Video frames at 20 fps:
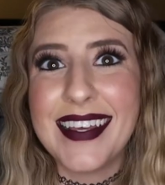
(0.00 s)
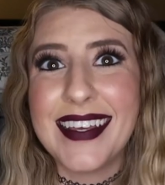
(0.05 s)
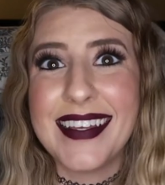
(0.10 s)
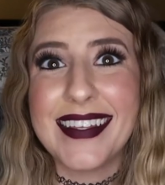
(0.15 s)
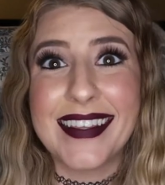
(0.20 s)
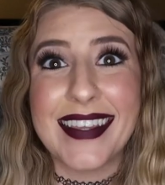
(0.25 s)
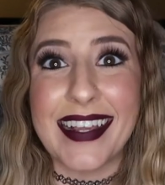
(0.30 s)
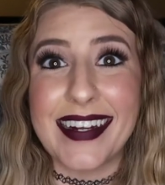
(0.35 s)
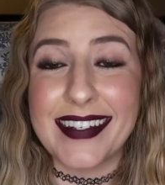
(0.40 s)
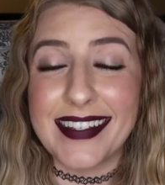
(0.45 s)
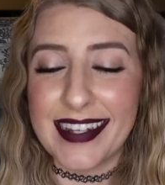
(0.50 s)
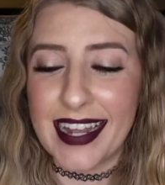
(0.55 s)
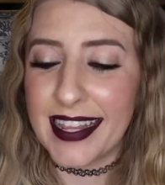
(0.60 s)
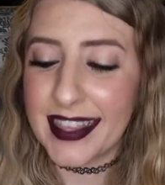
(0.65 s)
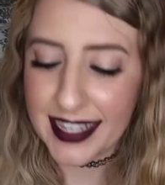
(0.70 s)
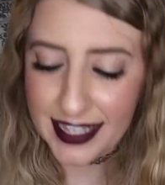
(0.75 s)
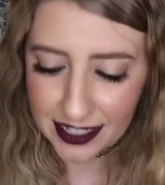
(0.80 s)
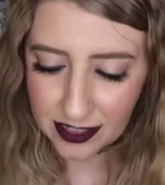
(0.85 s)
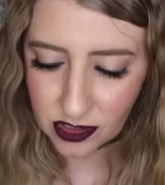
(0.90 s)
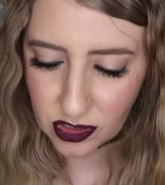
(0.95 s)
there's
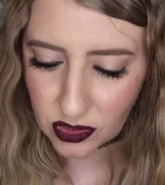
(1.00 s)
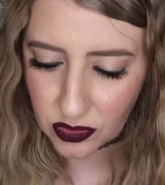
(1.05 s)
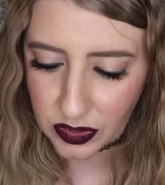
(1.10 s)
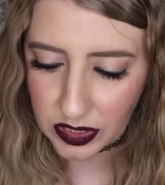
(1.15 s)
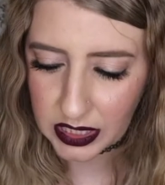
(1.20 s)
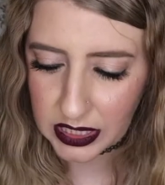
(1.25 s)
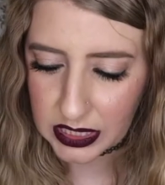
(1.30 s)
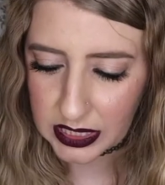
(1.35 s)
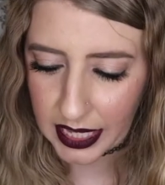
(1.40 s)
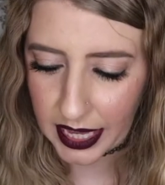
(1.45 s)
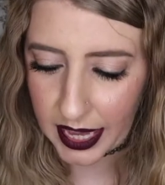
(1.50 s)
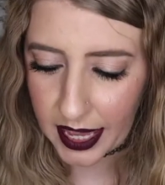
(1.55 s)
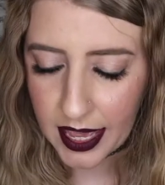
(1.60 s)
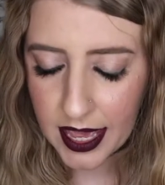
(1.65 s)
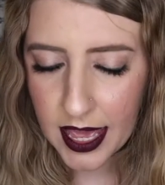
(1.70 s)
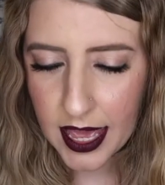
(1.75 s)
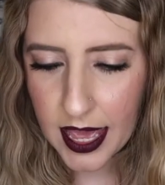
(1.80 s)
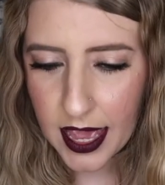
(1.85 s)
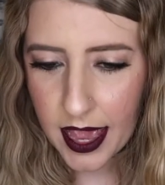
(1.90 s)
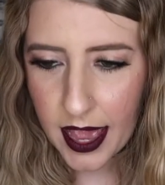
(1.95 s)
nothing else to really say.
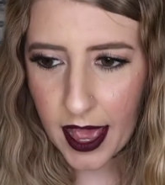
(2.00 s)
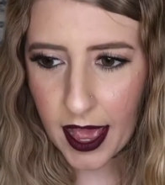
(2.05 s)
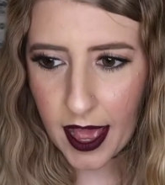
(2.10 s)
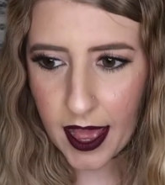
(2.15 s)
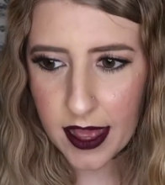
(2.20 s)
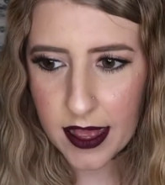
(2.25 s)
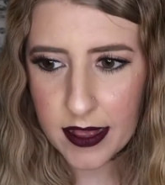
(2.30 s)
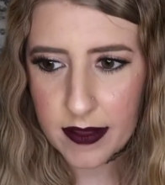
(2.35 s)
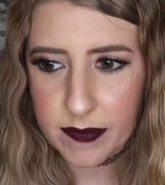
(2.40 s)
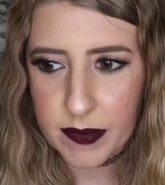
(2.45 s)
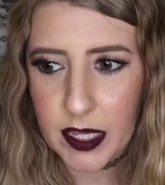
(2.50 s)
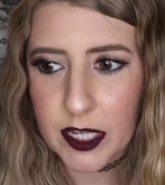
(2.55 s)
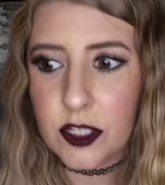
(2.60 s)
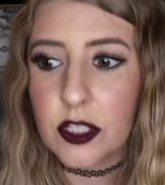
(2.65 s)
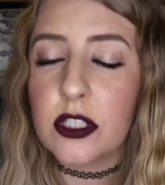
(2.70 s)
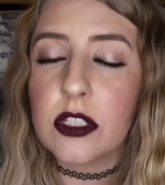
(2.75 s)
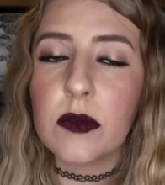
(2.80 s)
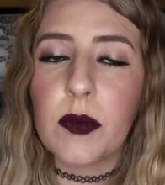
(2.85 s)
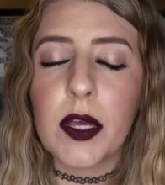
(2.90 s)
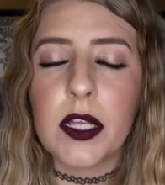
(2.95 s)
Um, it
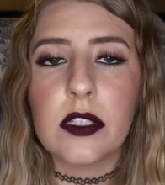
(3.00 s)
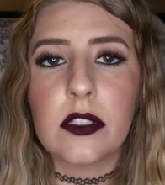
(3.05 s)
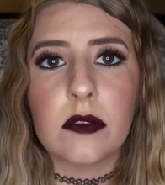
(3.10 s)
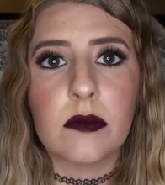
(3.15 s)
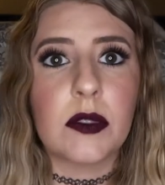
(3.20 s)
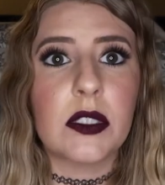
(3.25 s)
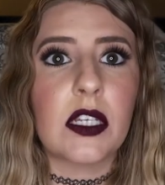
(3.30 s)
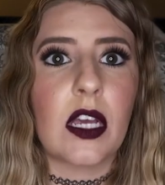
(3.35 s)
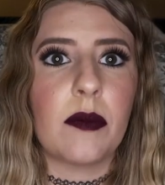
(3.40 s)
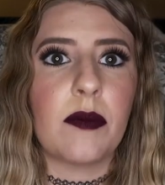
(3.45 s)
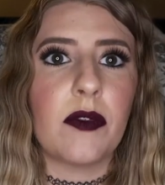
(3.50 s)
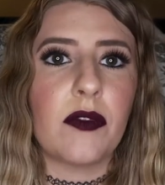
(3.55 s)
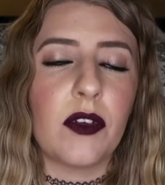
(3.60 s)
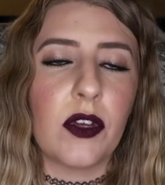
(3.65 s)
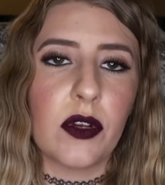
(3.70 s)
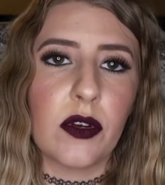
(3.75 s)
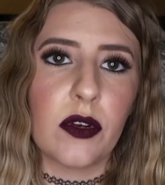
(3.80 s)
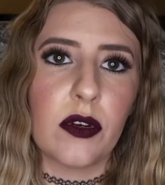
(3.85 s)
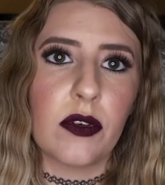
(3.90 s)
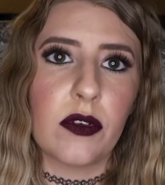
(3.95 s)
just depends on what type of
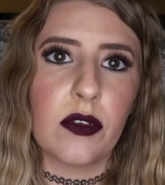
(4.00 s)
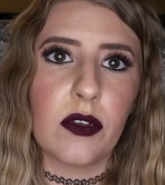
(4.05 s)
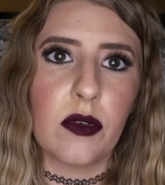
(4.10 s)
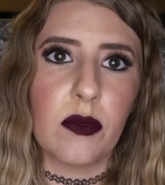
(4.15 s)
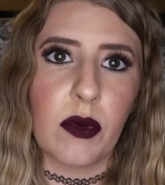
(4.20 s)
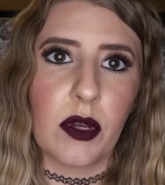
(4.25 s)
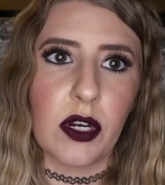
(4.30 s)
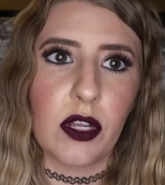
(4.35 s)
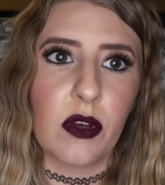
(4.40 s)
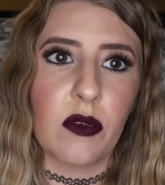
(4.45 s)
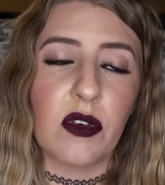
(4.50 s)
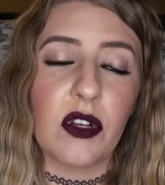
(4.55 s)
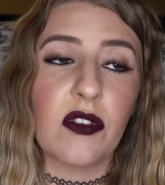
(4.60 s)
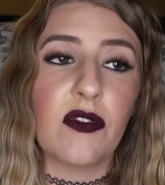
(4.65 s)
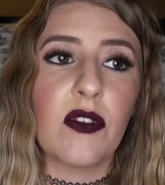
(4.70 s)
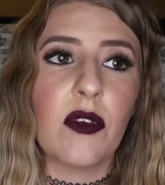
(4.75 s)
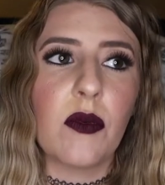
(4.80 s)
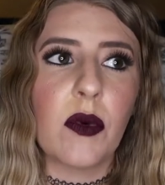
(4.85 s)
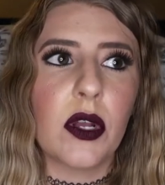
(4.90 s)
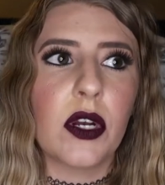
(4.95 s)
year you want to go on.
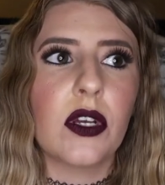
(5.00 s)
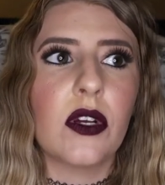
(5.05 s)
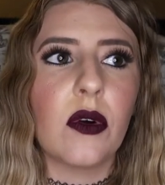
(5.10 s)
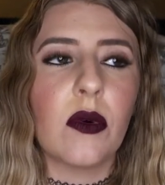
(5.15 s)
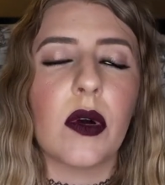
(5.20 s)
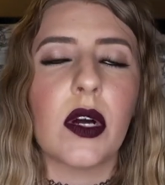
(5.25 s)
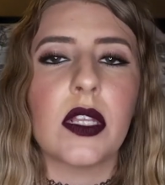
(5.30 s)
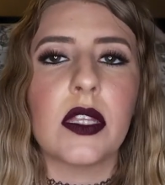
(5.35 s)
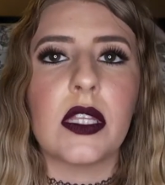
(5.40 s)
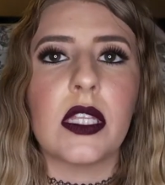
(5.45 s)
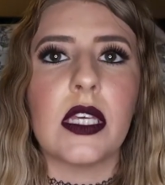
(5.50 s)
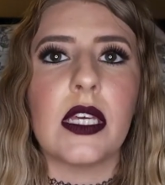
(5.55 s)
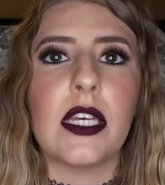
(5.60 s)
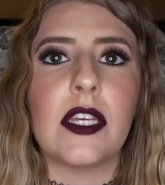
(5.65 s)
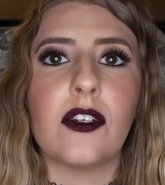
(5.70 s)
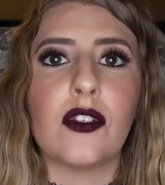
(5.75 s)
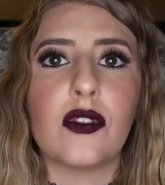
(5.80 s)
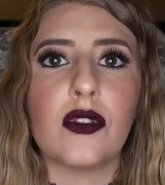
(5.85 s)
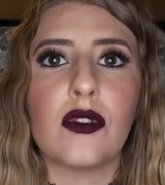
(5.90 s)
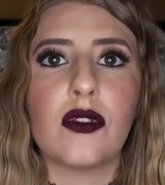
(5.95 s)
If you want to go on
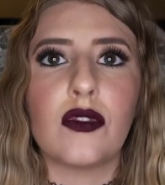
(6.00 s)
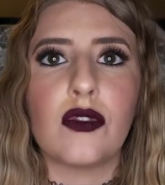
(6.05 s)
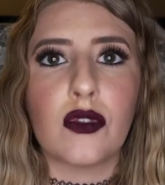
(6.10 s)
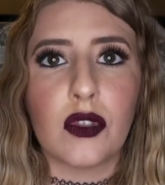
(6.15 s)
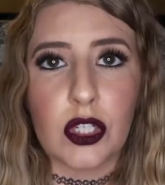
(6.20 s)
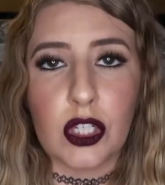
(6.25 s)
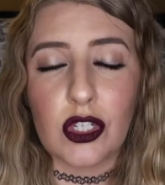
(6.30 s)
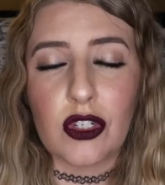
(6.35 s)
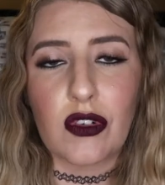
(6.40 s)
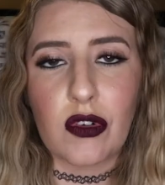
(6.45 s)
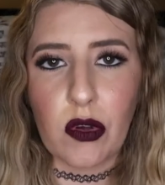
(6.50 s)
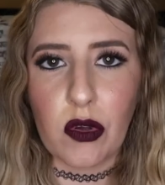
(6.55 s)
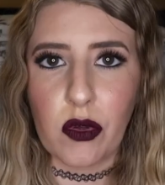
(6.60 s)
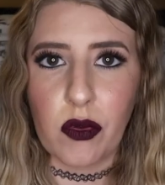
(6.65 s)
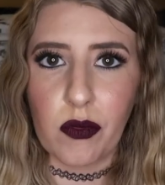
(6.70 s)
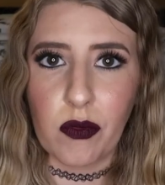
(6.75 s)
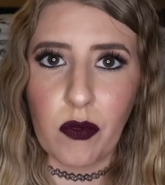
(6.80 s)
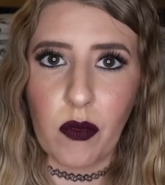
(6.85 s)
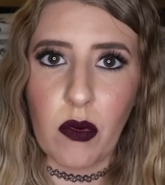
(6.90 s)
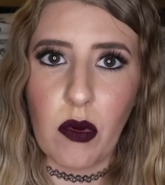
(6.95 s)
the
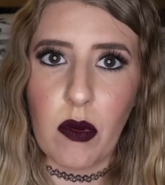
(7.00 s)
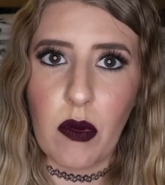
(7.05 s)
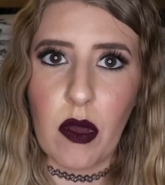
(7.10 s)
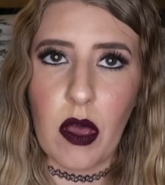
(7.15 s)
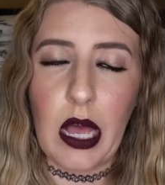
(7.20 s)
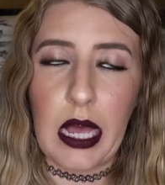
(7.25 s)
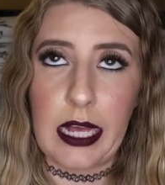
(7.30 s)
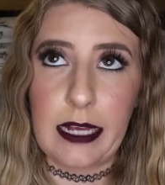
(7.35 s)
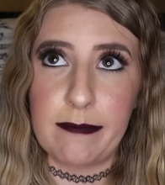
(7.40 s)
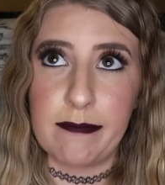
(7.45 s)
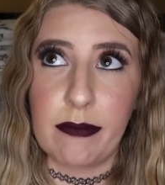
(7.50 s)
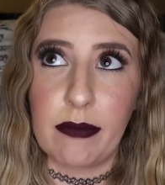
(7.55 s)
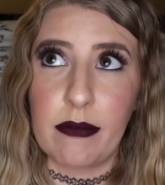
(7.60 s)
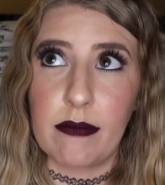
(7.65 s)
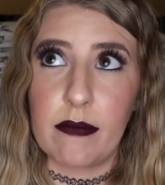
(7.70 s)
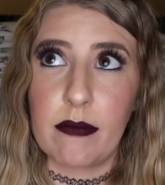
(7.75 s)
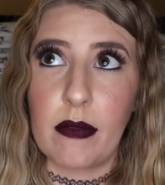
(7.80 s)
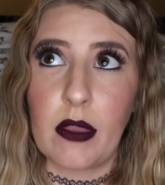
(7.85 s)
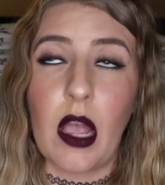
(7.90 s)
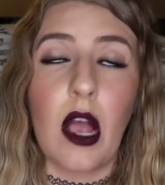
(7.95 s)
traditional
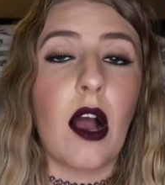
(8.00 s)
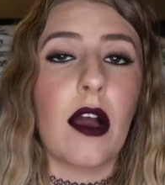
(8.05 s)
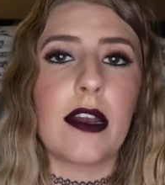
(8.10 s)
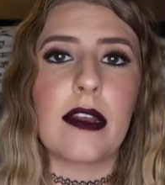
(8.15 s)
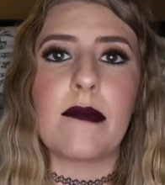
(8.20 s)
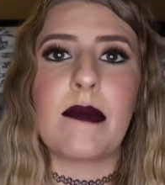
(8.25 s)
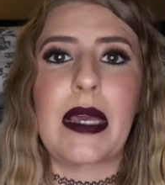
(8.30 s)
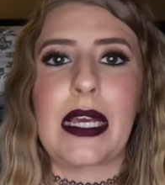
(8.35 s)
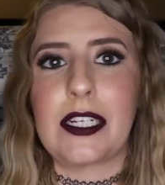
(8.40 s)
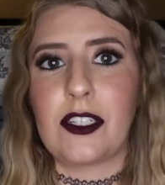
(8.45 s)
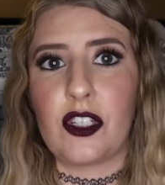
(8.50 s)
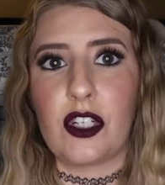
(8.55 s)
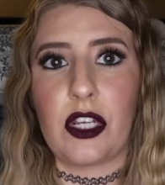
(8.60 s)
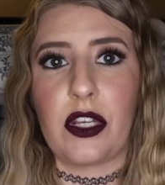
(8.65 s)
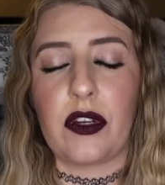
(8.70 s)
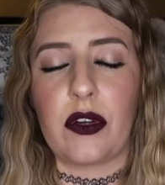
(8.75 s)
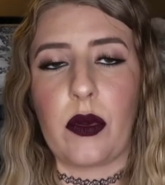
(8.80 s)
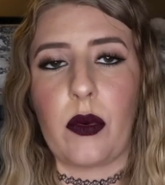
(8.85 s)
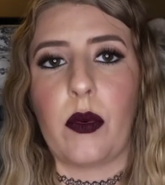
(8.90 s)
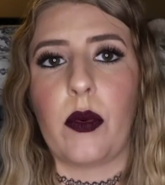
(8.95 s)
um, Haunted
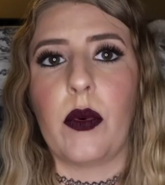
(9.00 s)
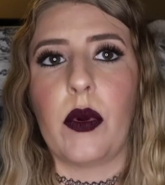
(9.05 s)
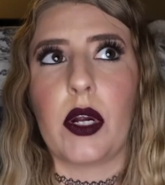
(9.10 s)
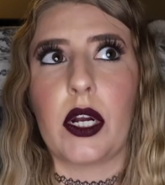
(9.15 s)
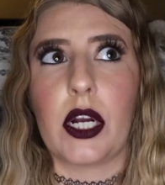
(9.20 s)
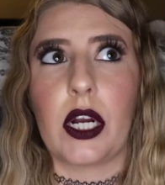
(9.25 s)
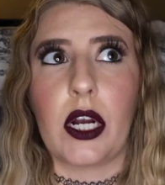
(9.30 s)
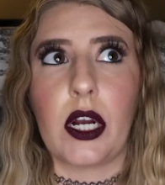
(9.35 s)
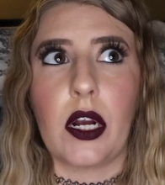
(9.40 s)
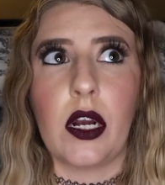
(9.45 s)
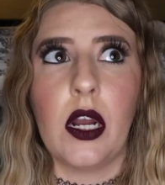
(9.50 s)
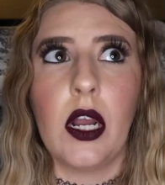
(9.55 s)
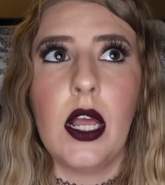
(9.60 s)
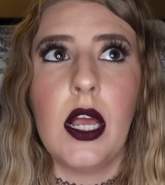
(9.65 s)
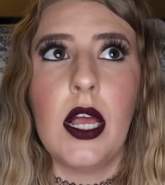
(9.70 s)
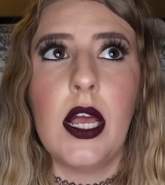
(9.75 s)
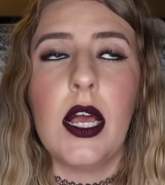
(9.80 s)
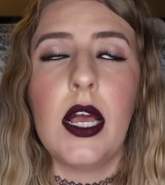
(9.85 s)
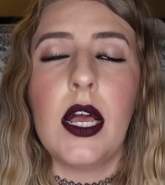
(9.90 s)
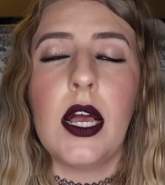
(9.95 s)
Mansion or
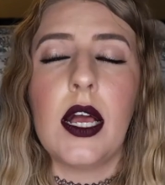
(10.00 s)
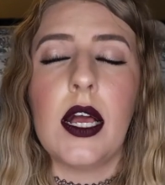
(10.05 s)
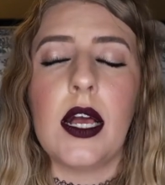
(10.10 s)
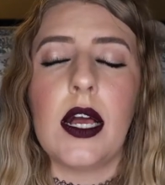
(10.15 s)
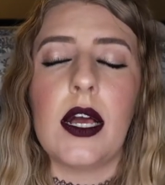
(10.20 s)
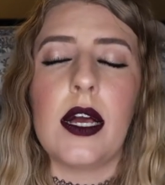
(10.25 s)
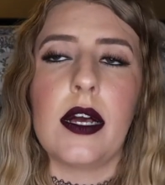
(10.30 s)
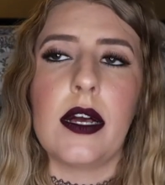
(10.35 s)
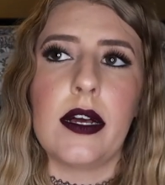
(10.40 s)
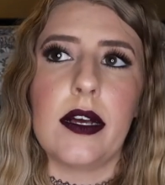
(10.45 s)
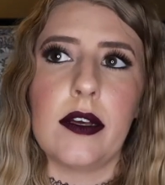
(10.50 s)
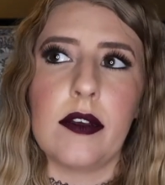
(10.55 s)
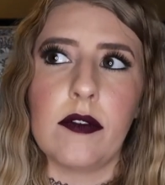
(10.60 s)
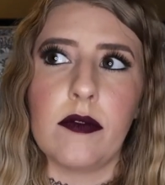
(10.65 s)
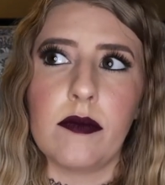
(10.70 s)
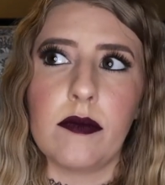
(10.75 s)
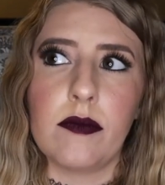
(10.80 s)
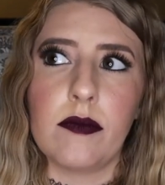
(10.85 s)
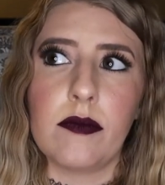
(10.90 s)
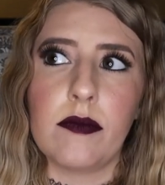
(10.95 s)

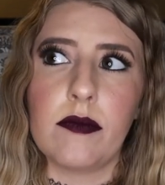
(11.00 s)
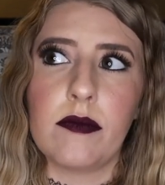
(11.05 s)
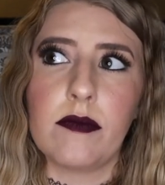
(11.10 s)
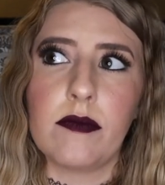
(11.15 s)
um,